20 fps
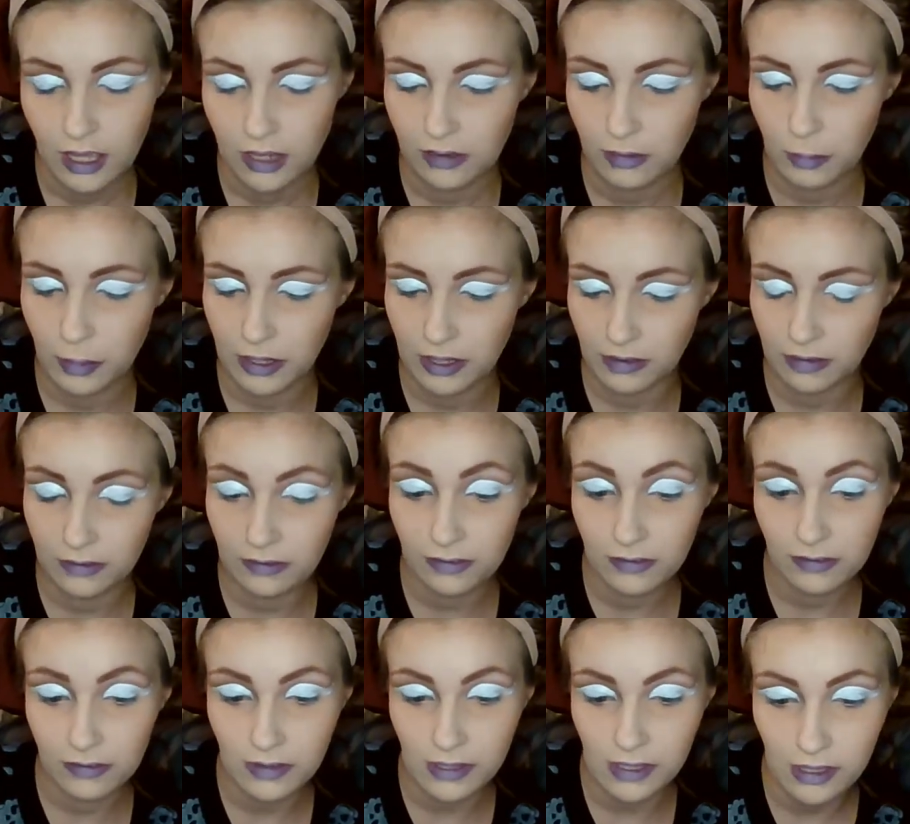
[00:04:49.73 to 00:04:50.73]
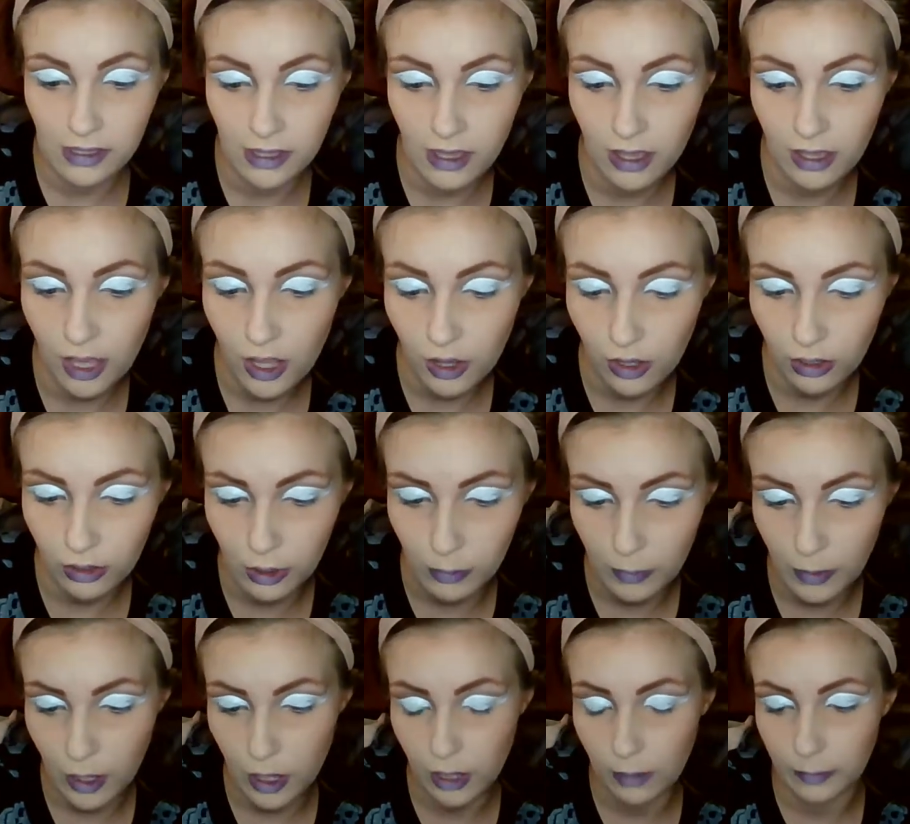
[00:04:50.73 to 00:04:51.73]
The this is the Color
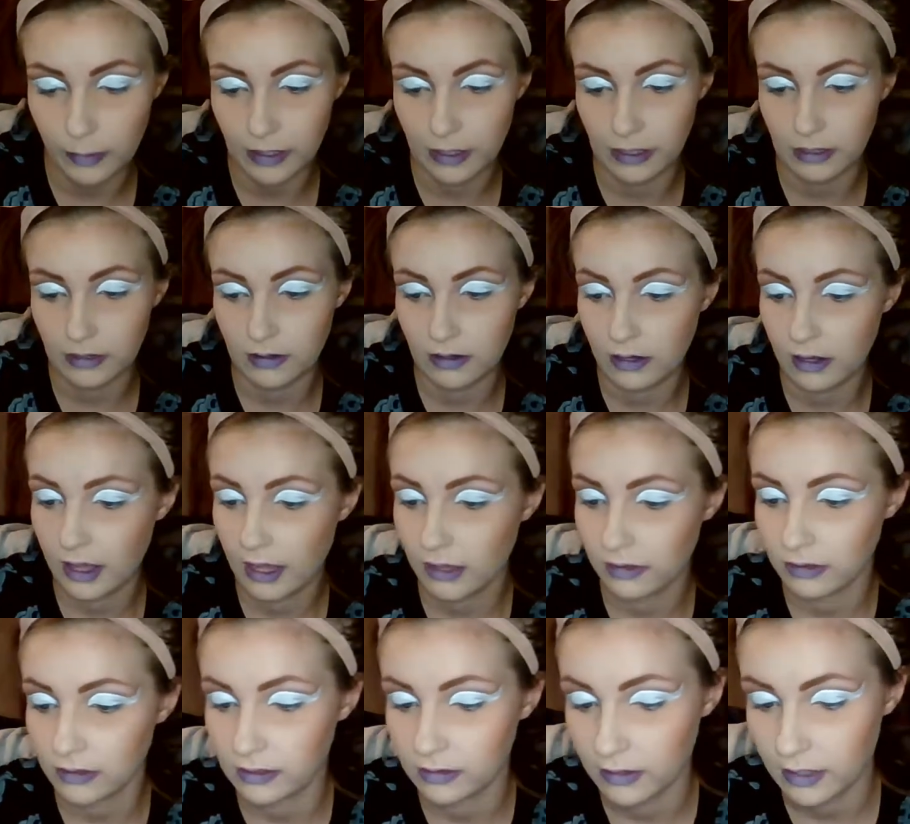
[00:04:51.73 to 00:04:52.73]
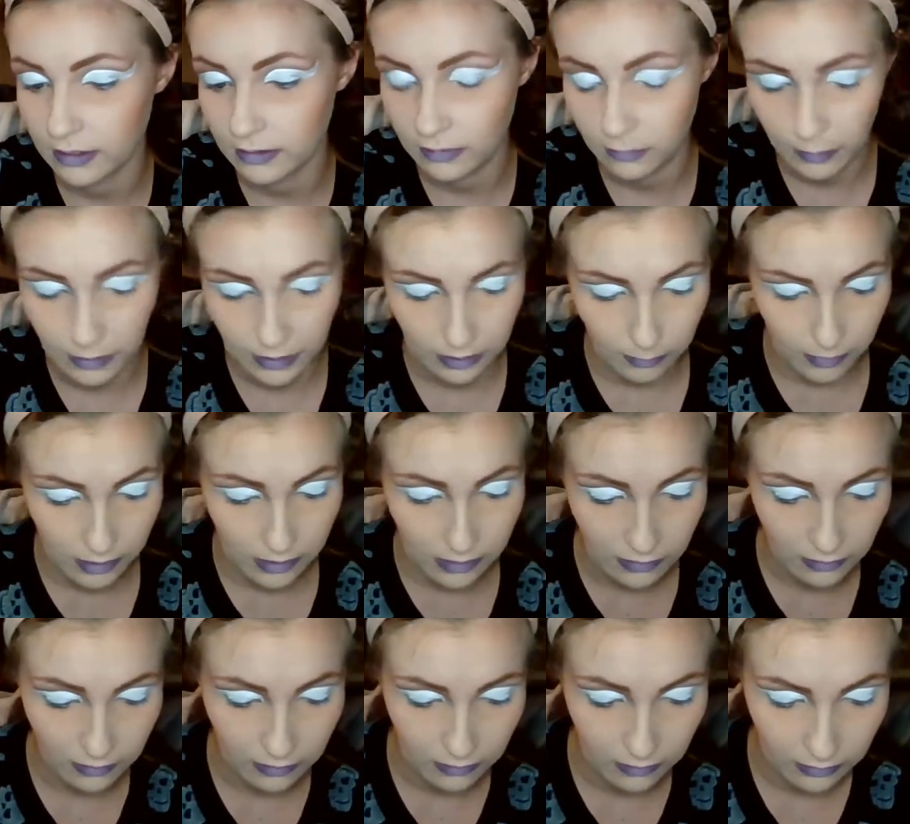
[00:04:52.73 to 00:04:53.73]
Pop and Caffeine Lights
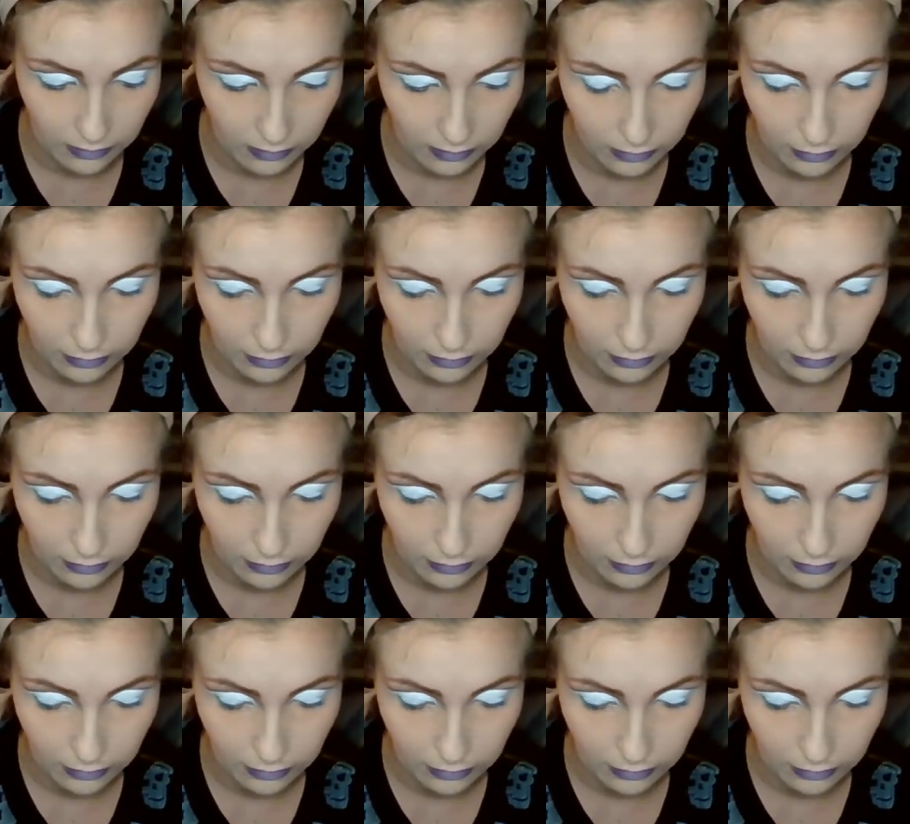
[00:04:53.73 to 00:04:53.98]
pigment.